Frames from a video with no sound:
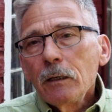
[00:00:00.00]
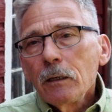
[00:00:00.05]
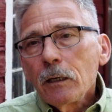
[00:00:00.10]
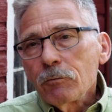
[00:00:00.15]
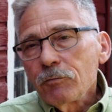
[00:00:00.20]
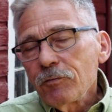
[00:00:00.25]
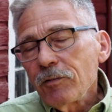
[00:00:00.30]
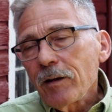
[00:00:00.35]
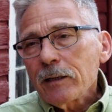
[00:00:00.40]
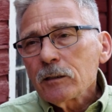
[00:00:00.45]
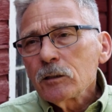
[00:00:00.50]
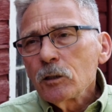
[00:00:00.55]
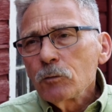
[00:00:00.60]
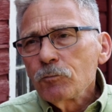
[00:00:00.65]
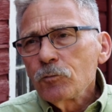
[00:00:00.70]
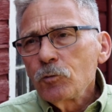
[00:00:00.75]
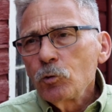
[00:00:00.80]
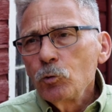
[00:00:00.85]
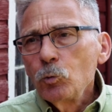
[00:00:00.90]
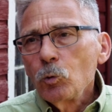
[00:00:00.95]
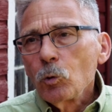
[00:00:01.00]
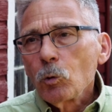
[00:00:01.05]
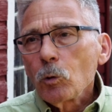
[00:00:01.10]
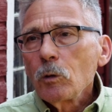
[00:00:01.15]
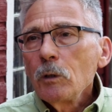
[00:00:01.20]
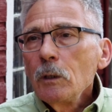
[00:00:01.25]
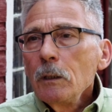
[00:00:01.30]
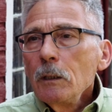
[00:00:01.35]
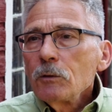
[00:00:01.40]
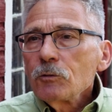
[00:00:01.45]
effective
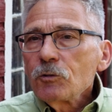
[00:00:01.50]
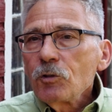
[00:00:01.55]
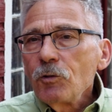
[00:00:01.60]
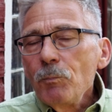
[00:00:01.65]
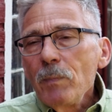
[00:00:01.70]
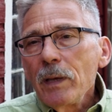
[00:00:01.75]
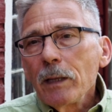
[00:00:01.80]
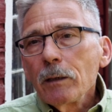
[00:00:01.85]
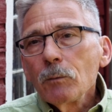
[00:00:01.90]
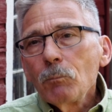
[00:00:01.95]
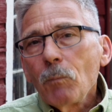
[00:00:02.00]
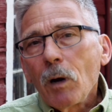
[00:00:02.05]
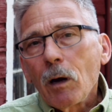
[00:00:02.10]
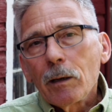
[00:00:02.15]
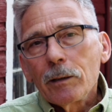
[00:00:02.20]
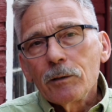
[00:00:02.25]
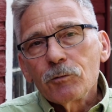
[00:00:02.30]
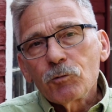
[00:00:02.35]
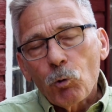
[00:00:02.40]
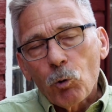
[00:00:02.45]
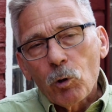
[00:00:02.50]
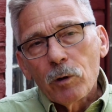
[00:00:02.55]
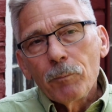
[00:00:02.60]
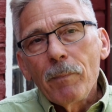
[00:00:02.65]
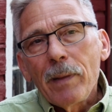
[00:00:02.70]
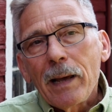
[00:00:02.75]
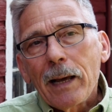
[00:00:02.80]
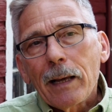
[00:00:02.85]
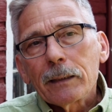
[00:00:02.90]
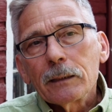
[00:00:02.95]
tool to minimize or
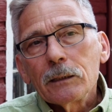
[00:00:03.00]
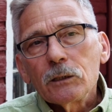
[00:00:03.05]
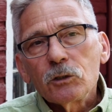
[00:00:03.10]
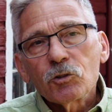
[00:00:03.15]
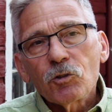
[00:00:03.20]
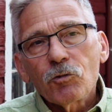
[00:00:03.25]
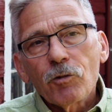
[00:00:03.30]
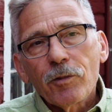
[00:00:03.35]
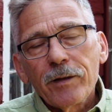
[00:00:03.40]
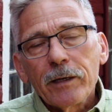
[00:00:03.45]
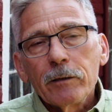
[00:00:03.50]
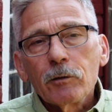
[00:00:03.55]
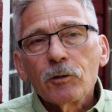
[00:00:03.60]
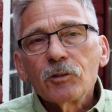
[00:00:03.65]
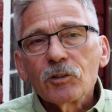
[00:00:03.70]
manage their